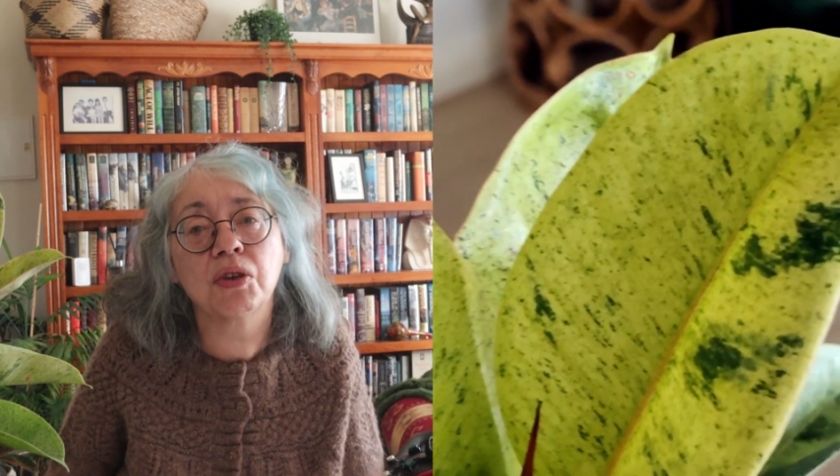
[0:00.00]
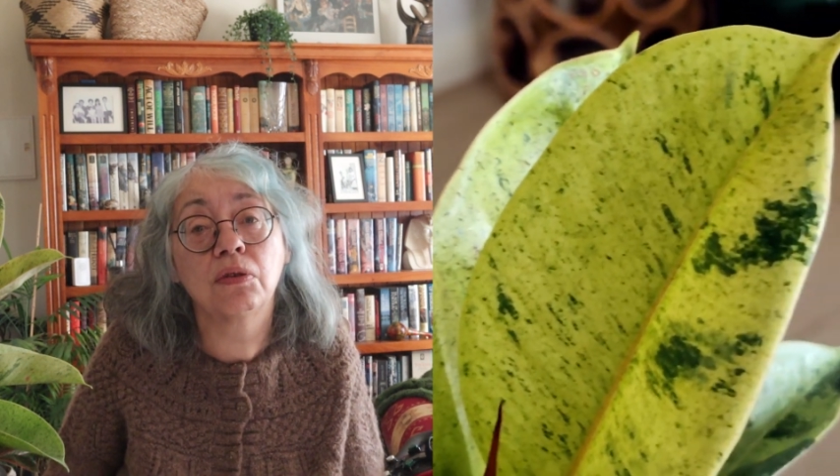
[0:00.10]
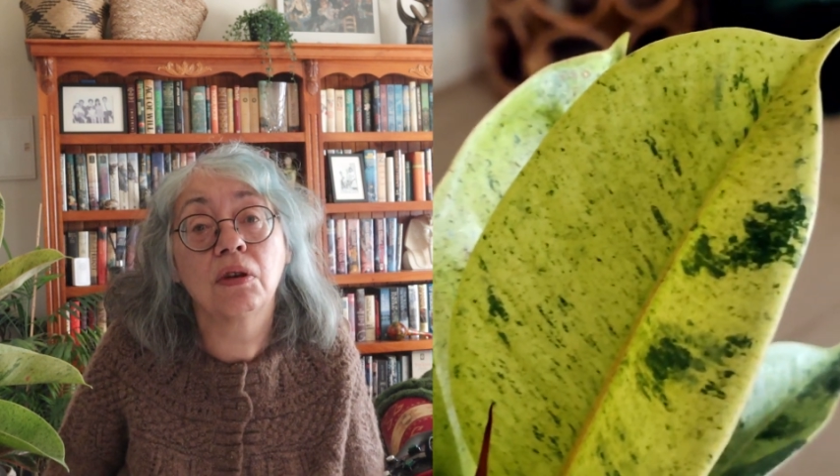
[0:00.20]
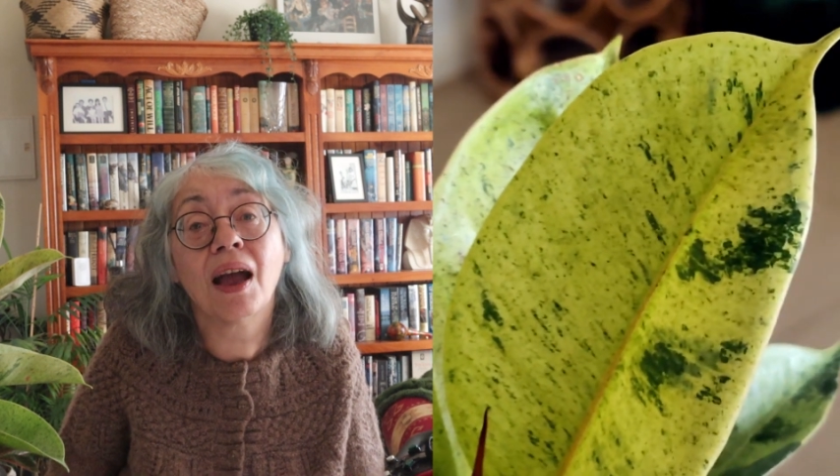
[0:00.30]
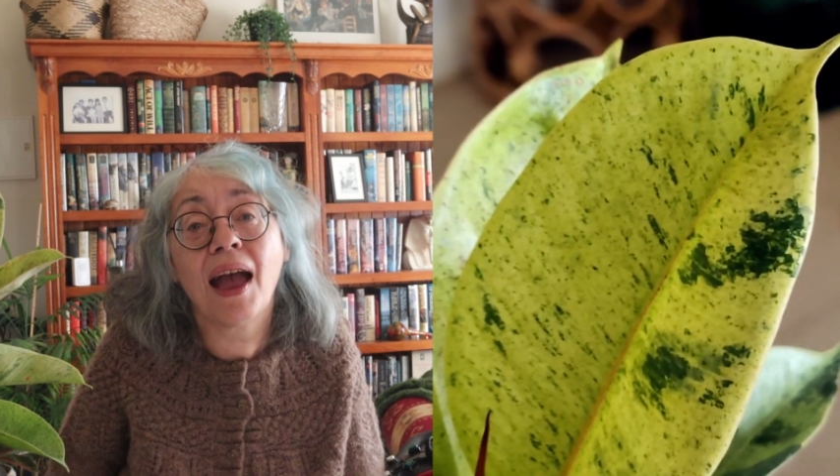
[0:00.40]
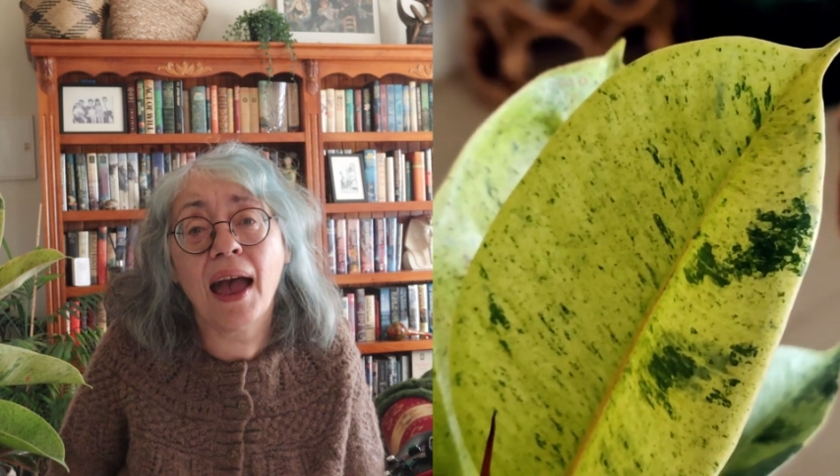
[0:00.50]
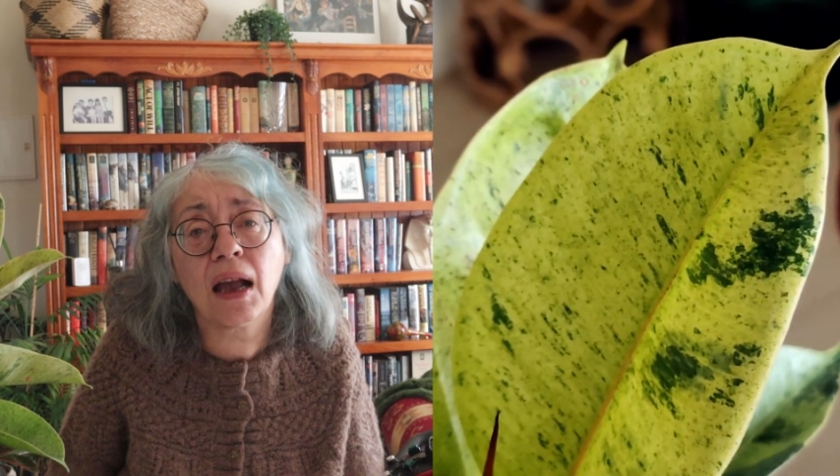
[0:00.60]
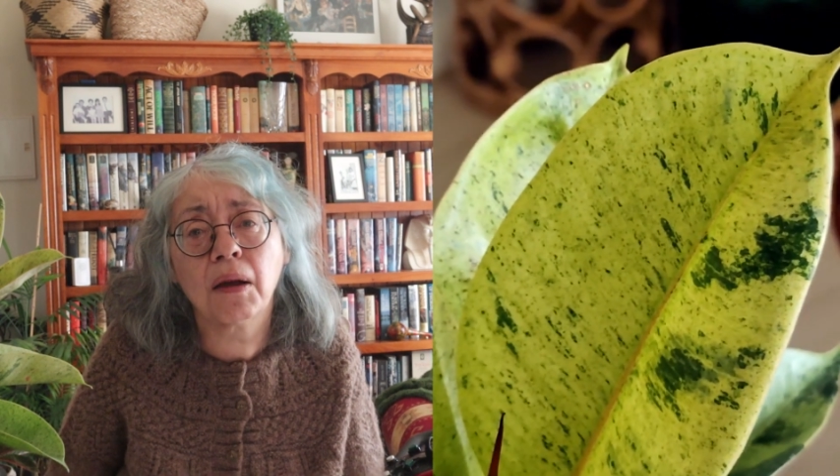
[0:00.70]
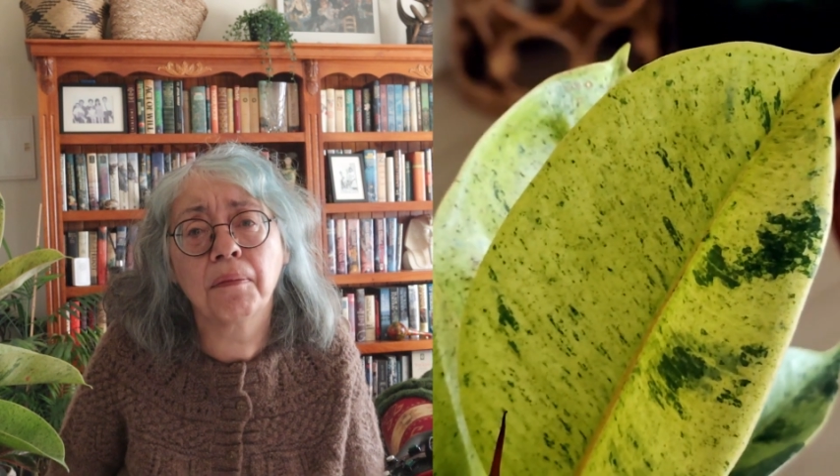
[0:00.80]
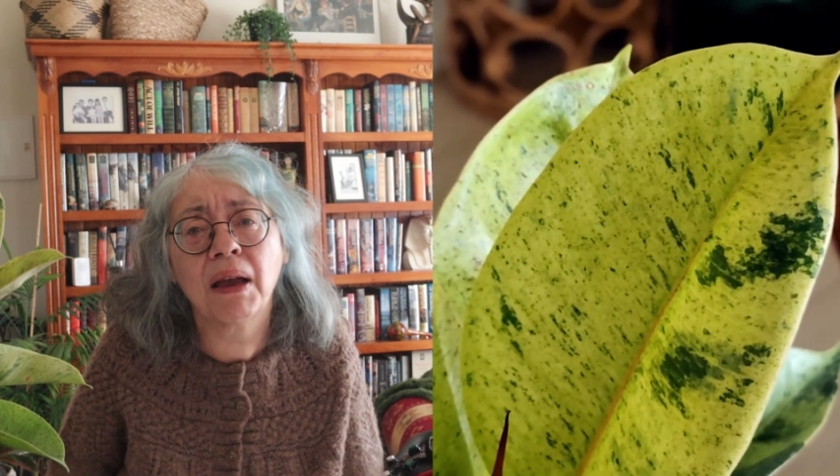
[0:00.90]
to
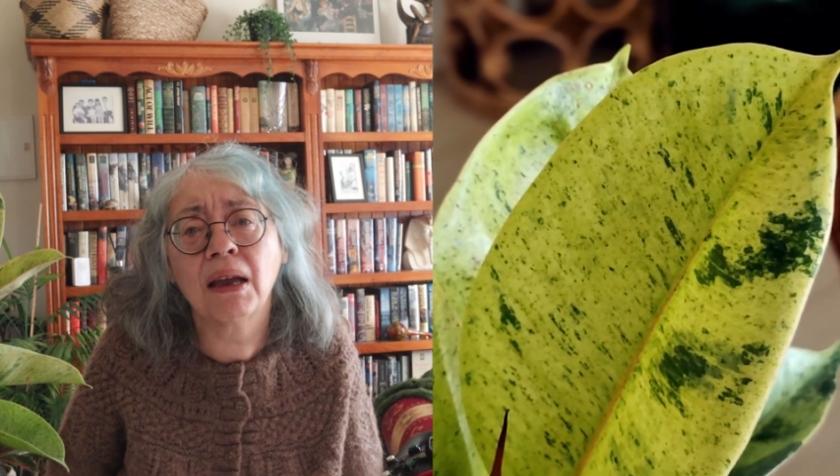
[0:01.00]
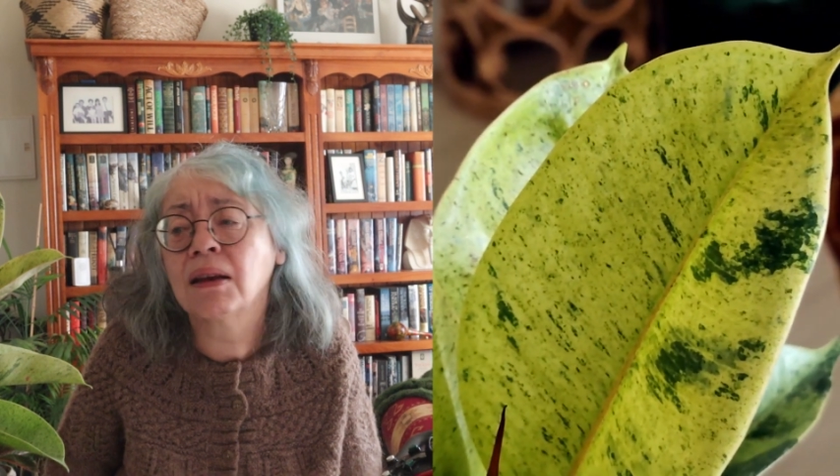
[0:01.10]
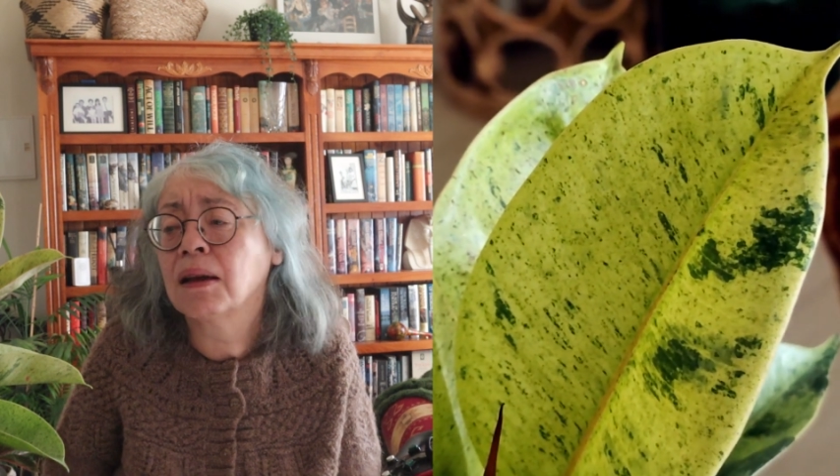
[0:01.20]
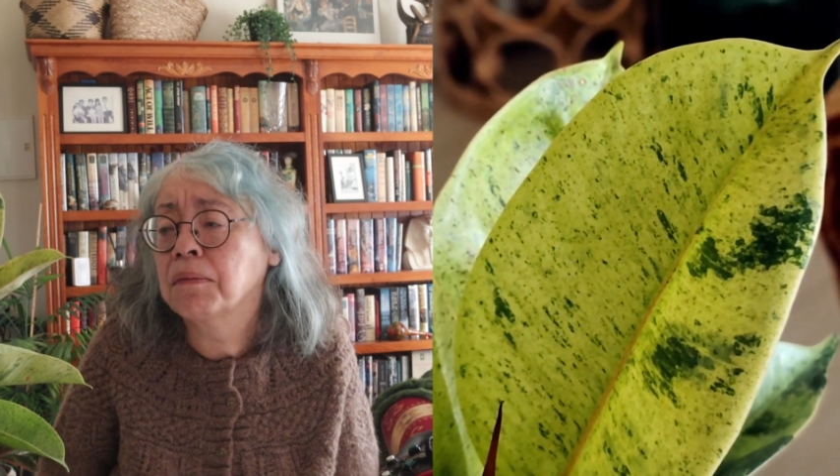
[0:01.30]
acclimate,